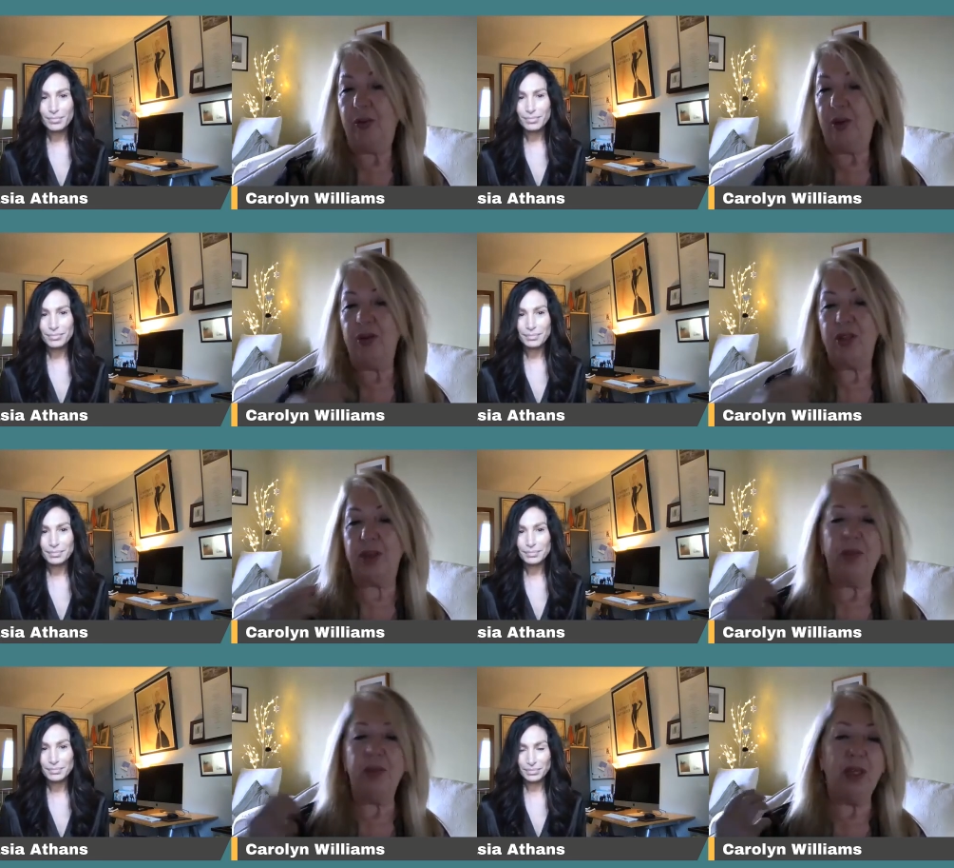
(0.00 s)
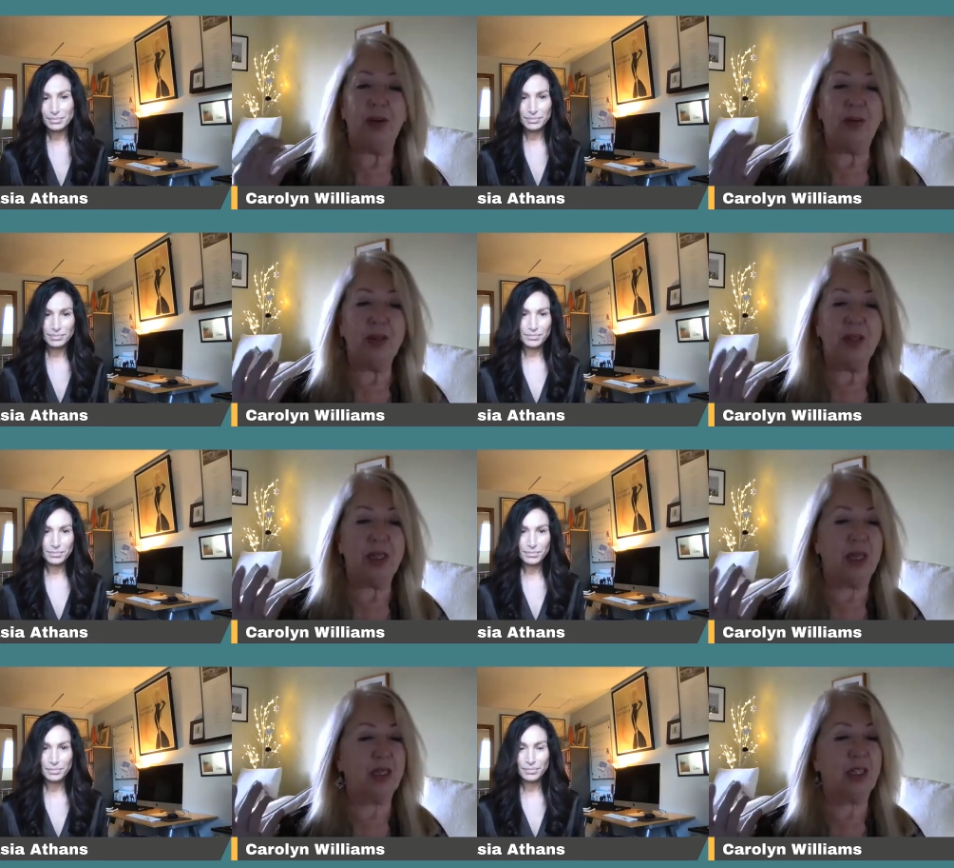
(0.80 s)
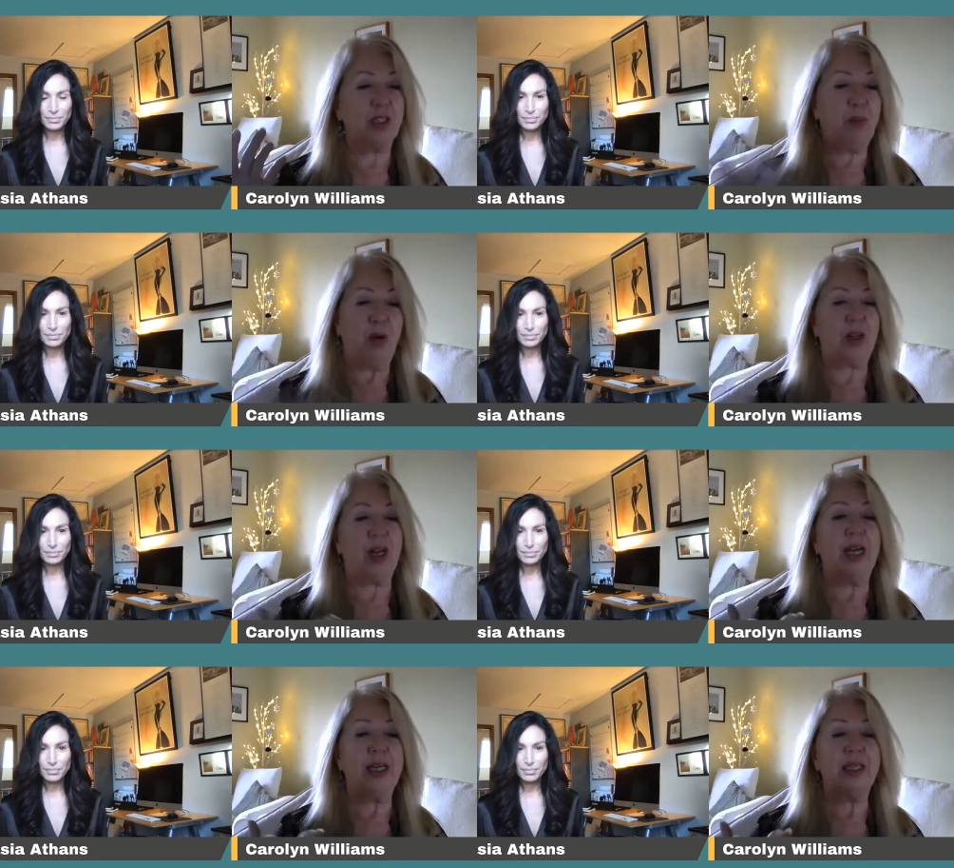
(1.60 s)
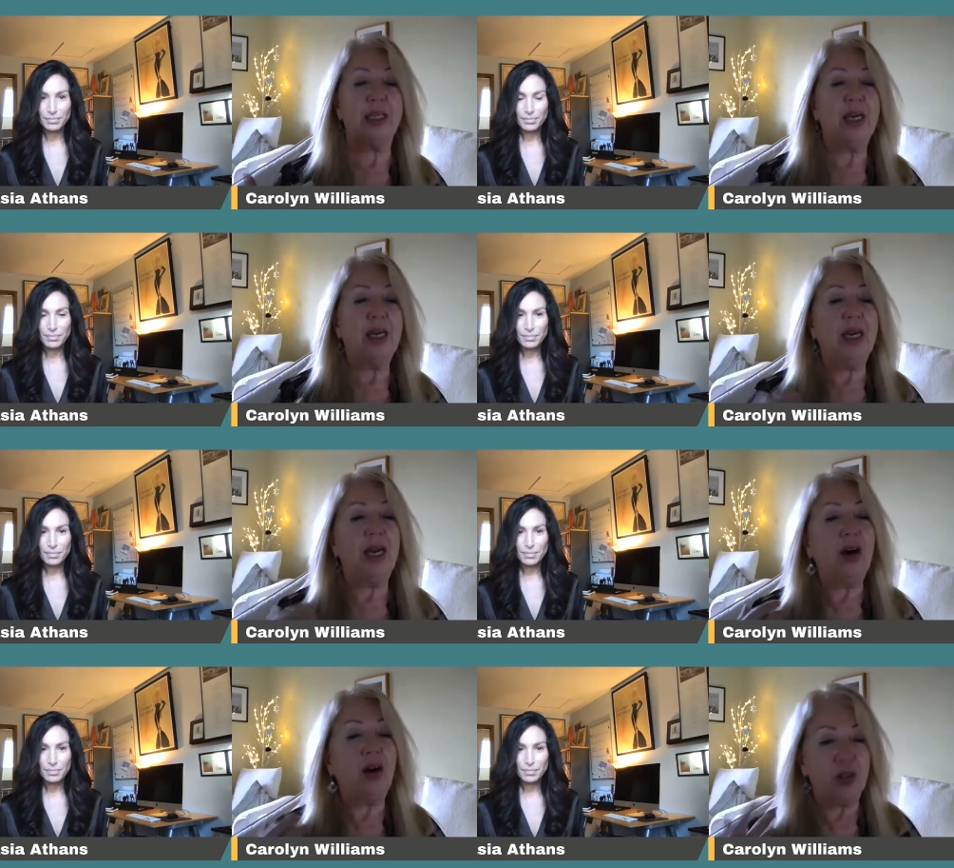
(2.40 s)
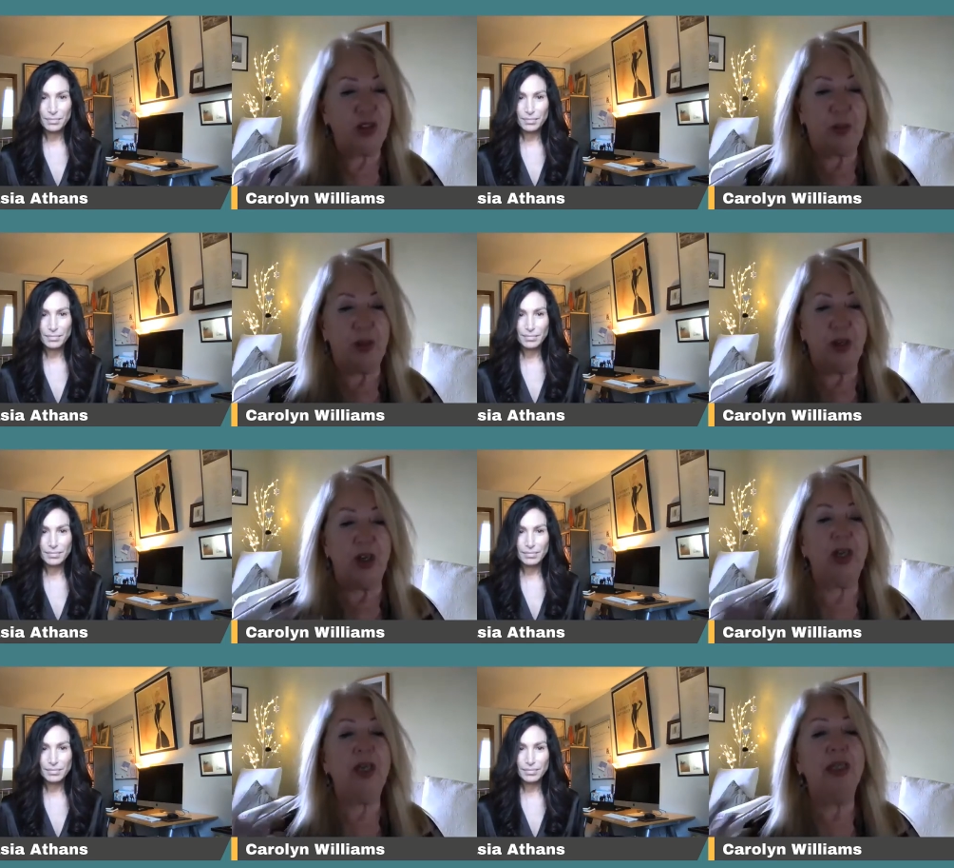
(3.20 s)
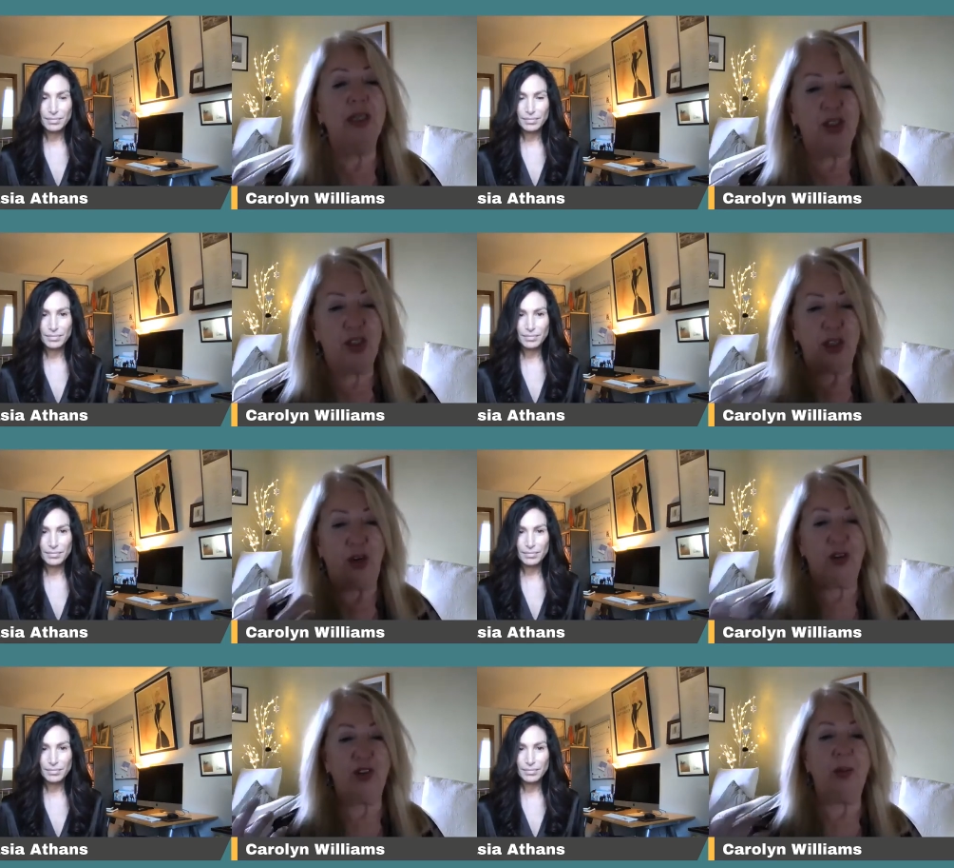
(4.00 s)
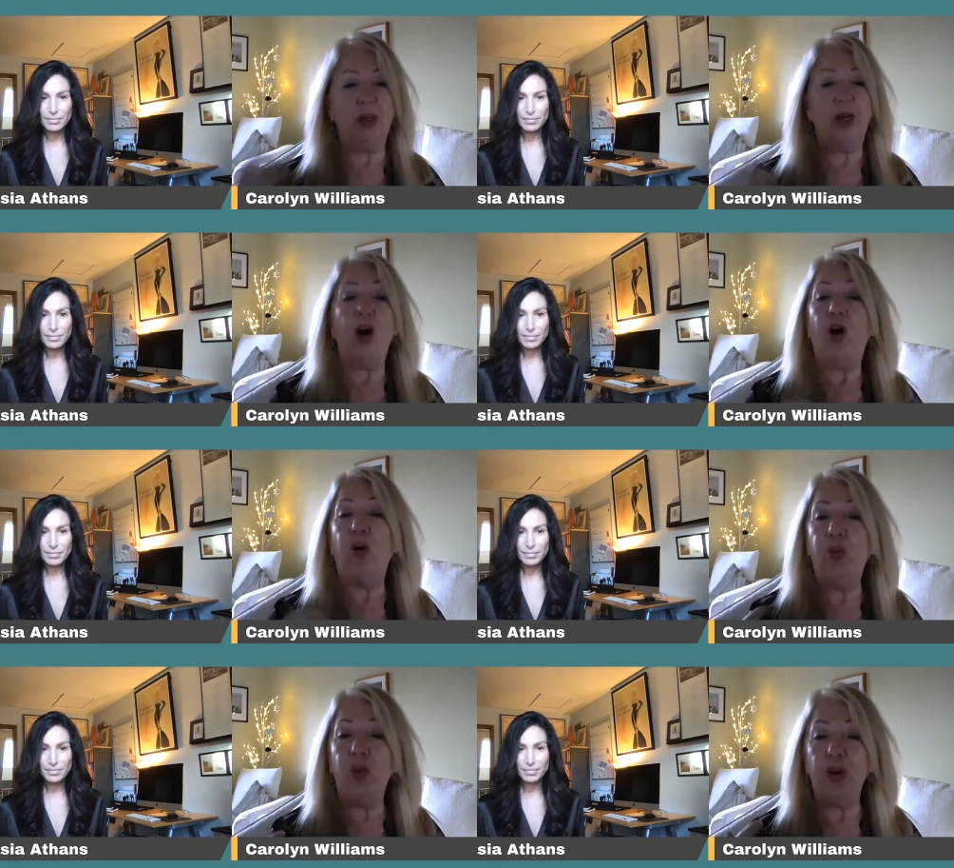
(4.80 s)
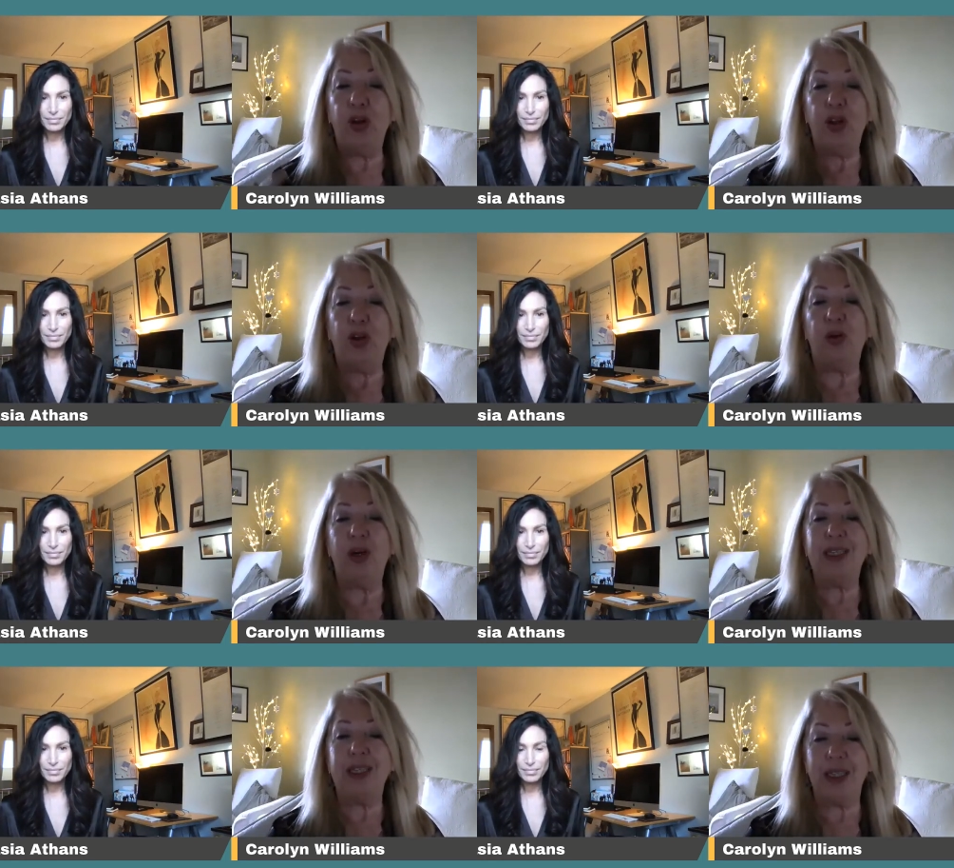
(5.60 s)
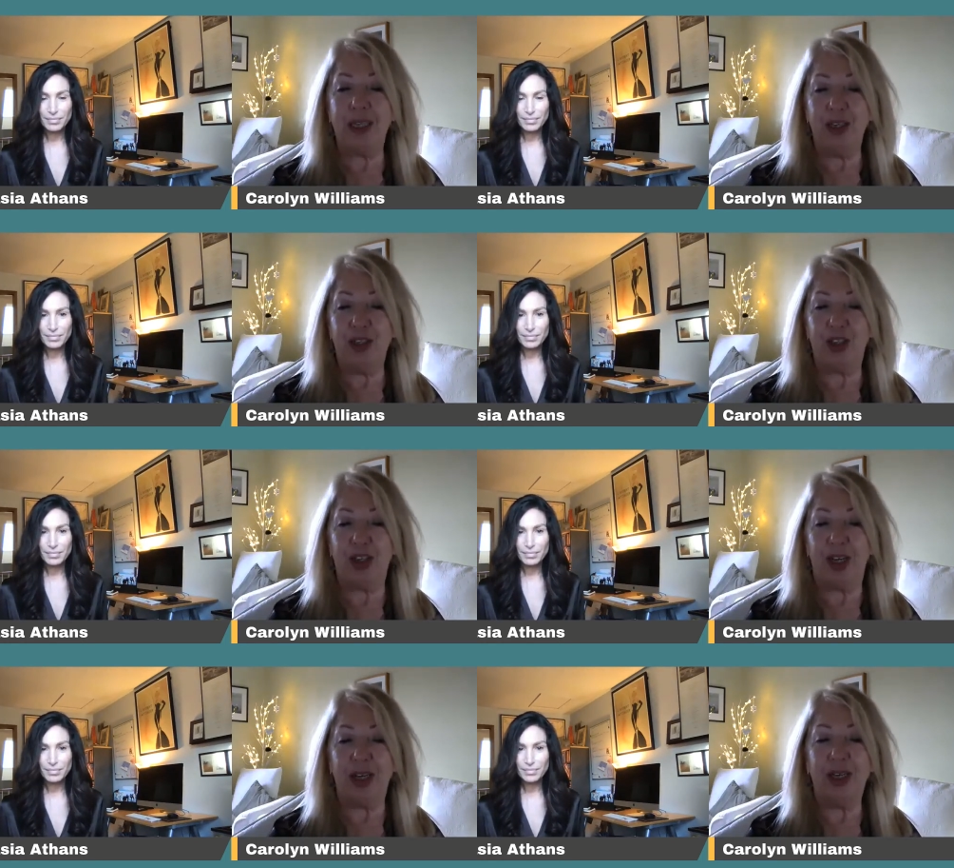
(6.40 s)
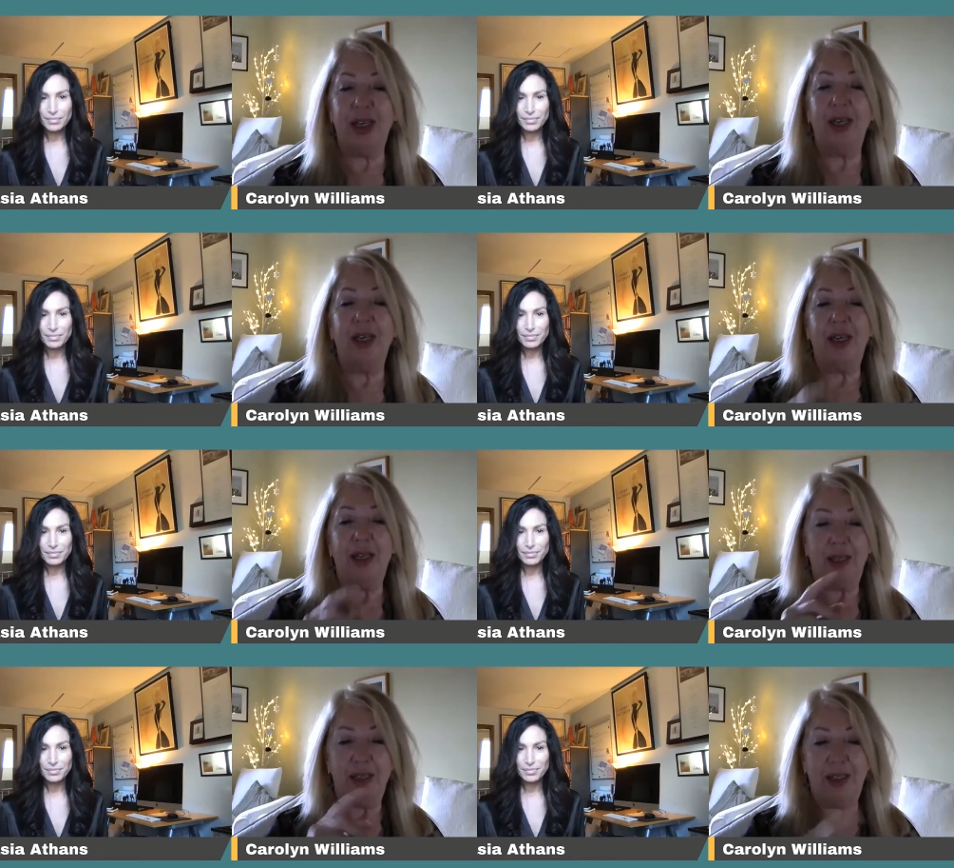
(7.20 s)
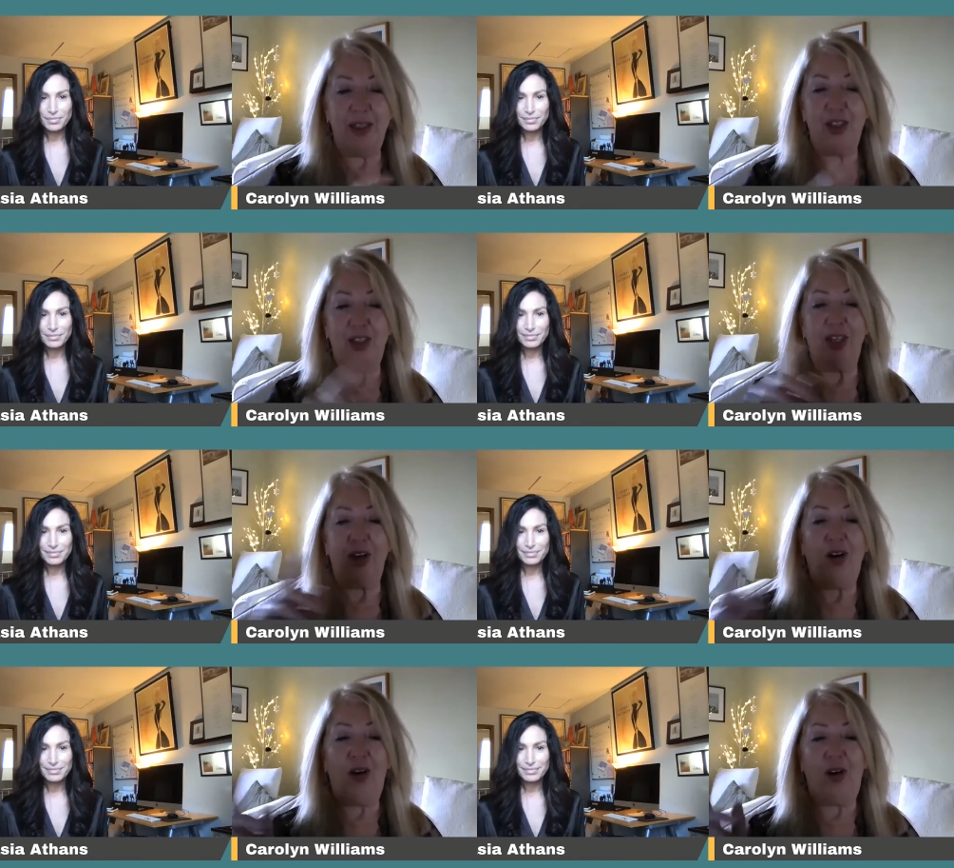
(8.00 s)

Speaker 1: Were you somebody that was a spotlight entrepreneur, digital entrepreneur? Or were you a signature digital